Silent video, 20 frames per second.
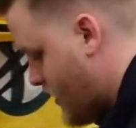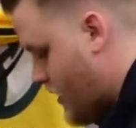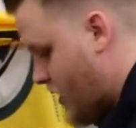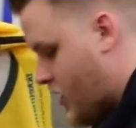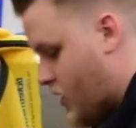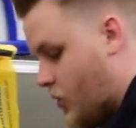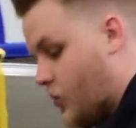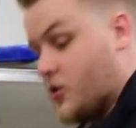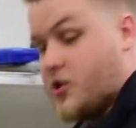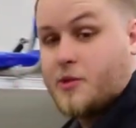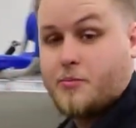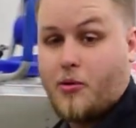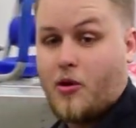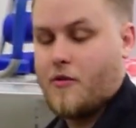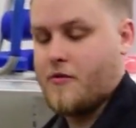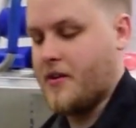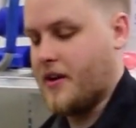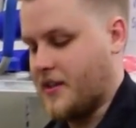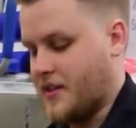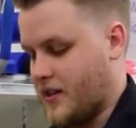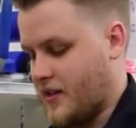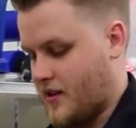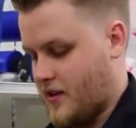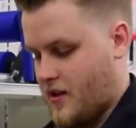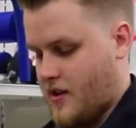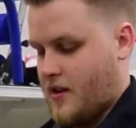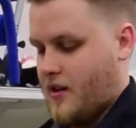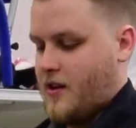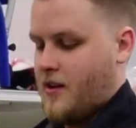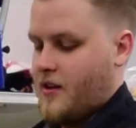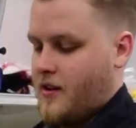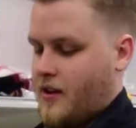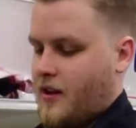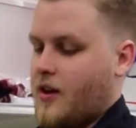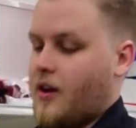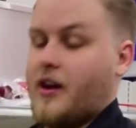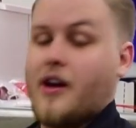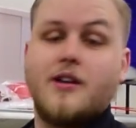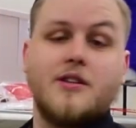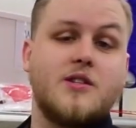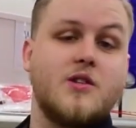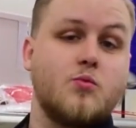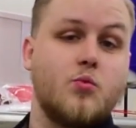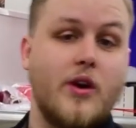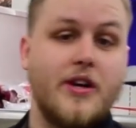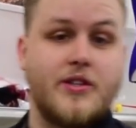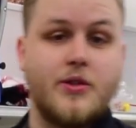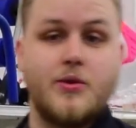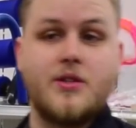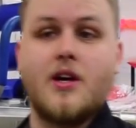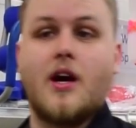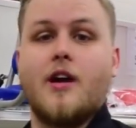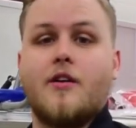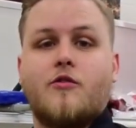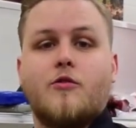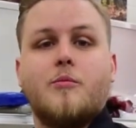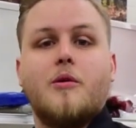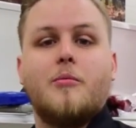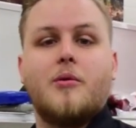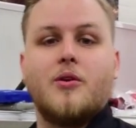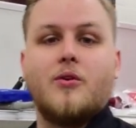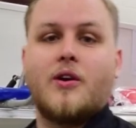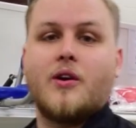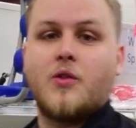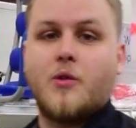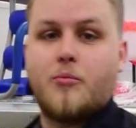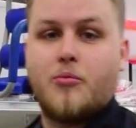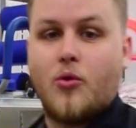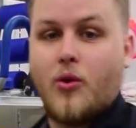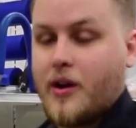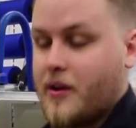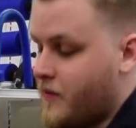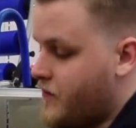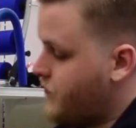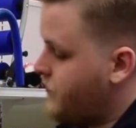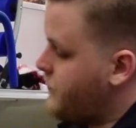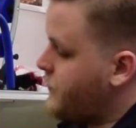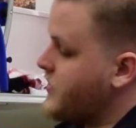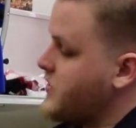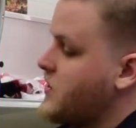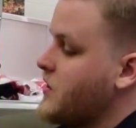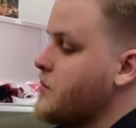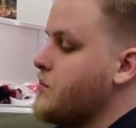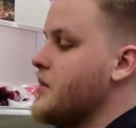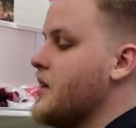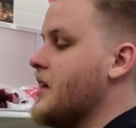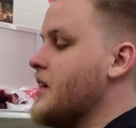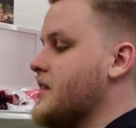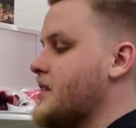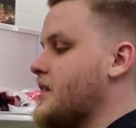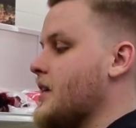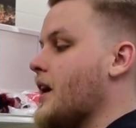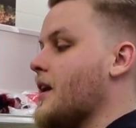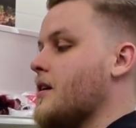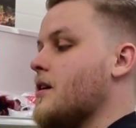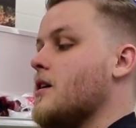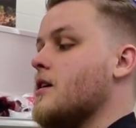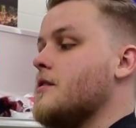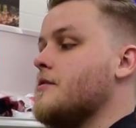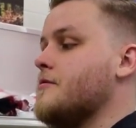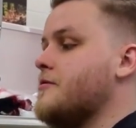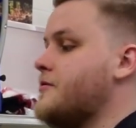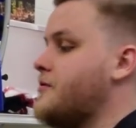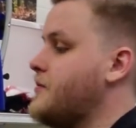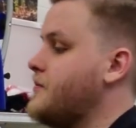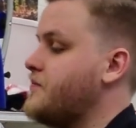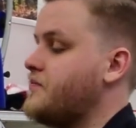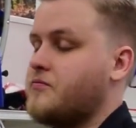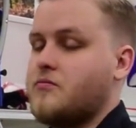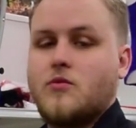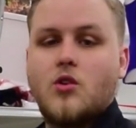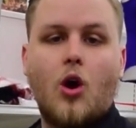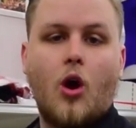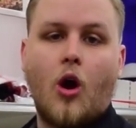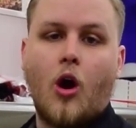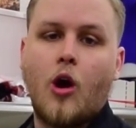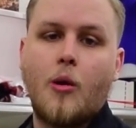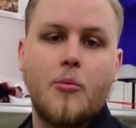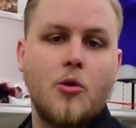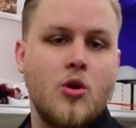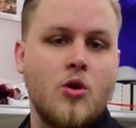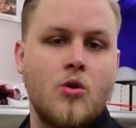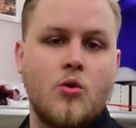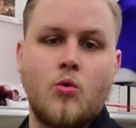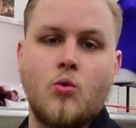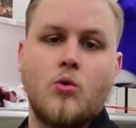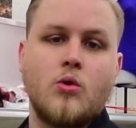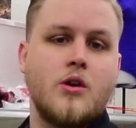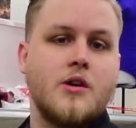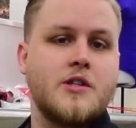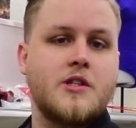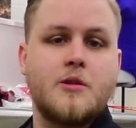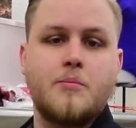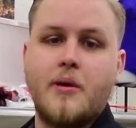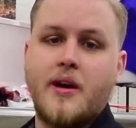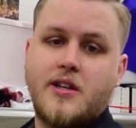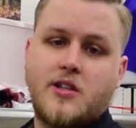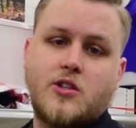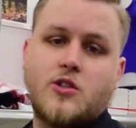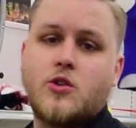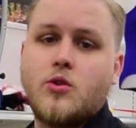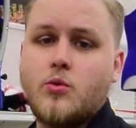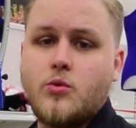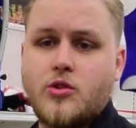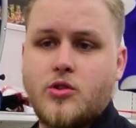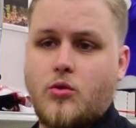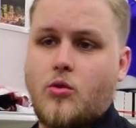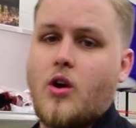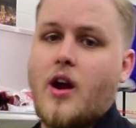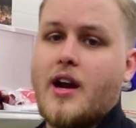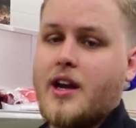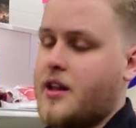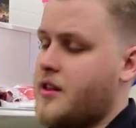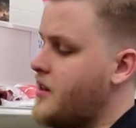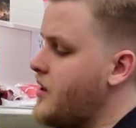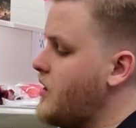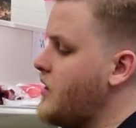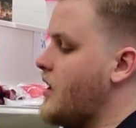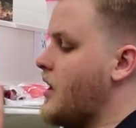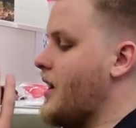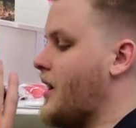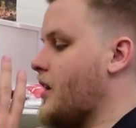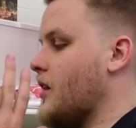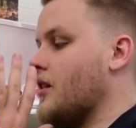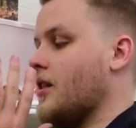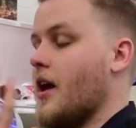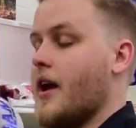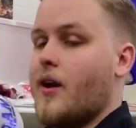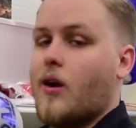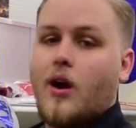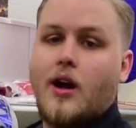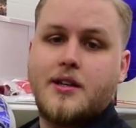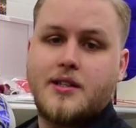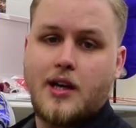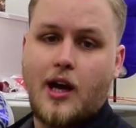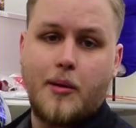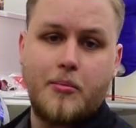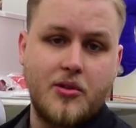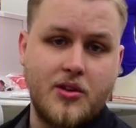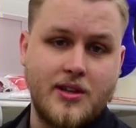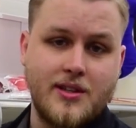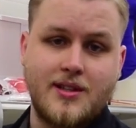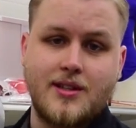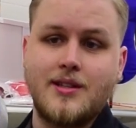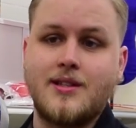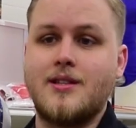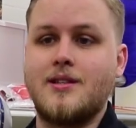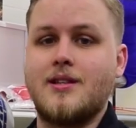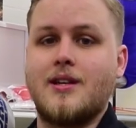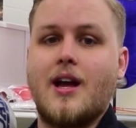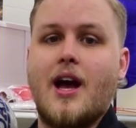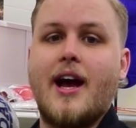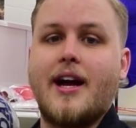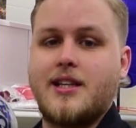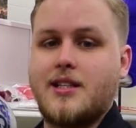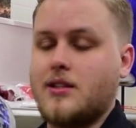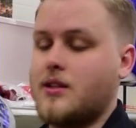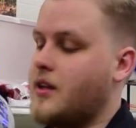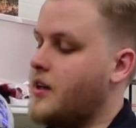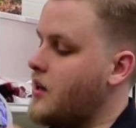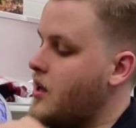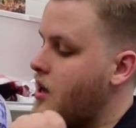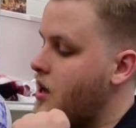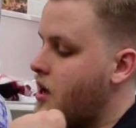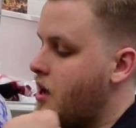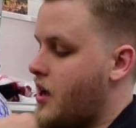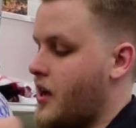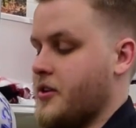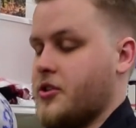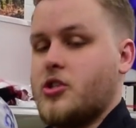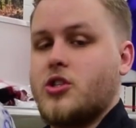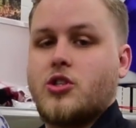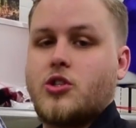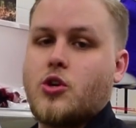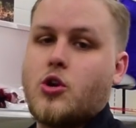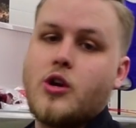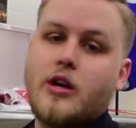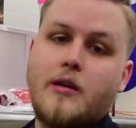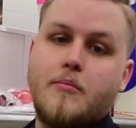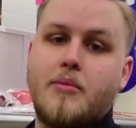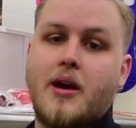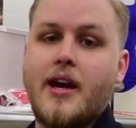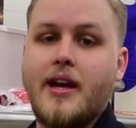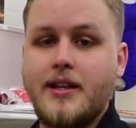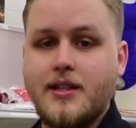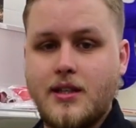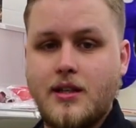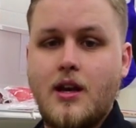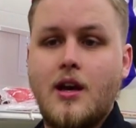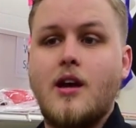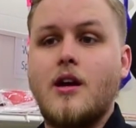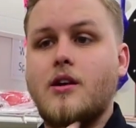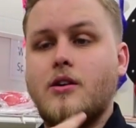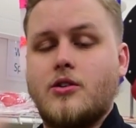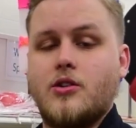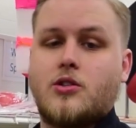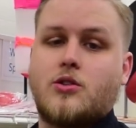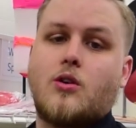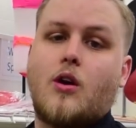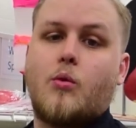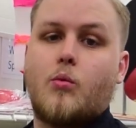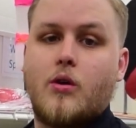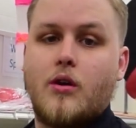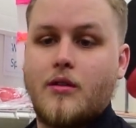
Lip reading: which is perfect. Okay, this is way too tiny for me, but you'll get the point. This could be a set of armor or a space suit or anything that I can layer on top of this. This is an excellent and sturdy base to start with.